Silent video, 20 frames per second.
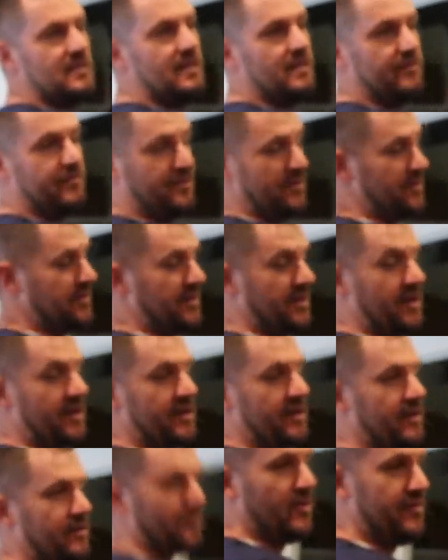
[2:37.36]
What are you
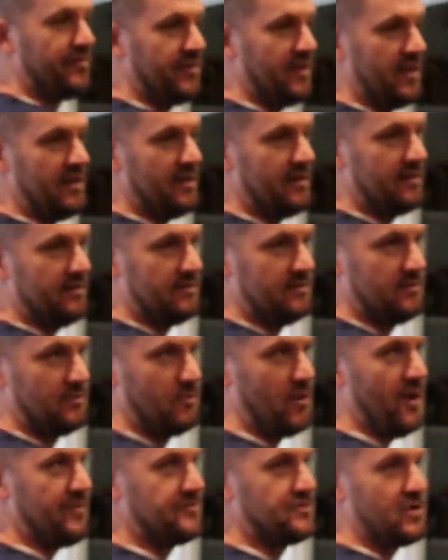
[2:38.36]

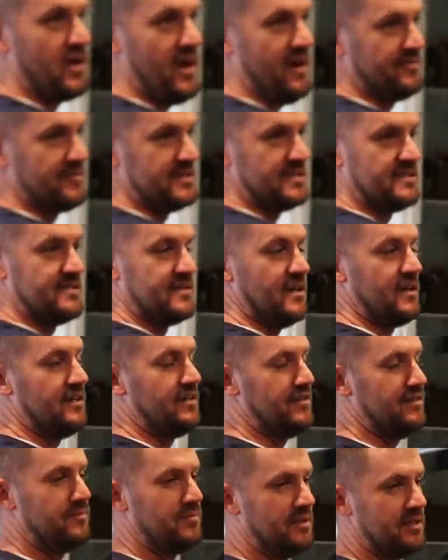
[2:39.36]
doing? Rough draft is
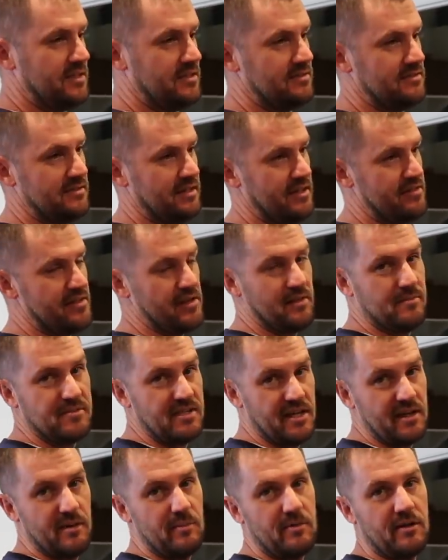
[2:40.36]
done, but I think I'm
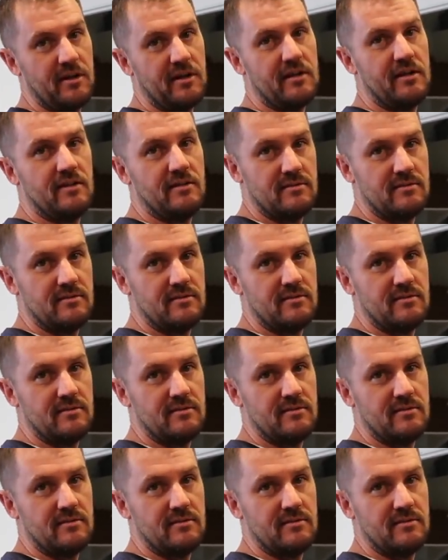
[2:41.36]
taking a break.